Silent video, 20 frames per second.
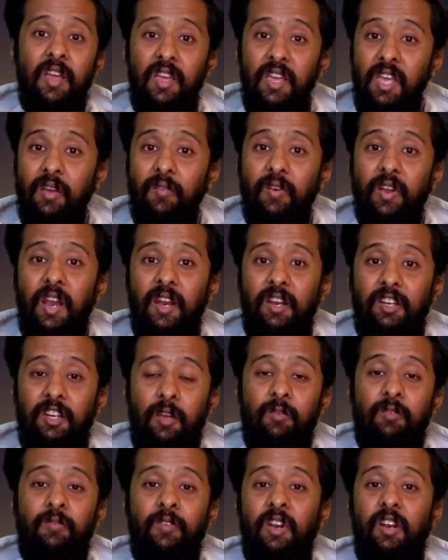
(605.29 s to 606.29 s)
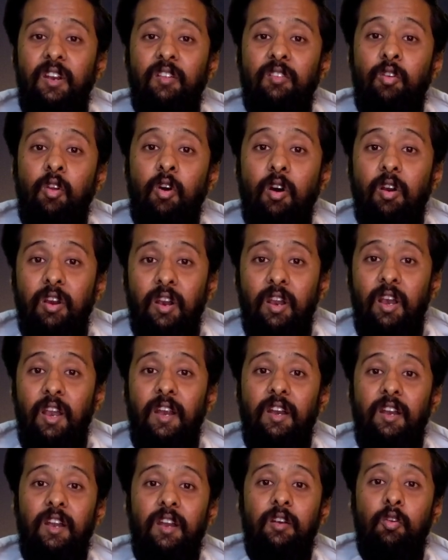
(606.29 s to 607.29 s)
even at times when it is not
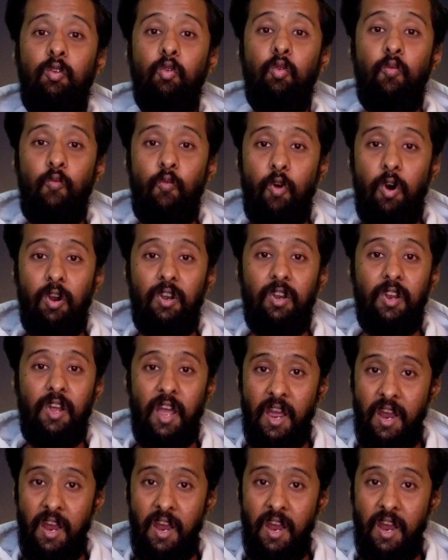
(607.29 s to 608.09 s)
related to what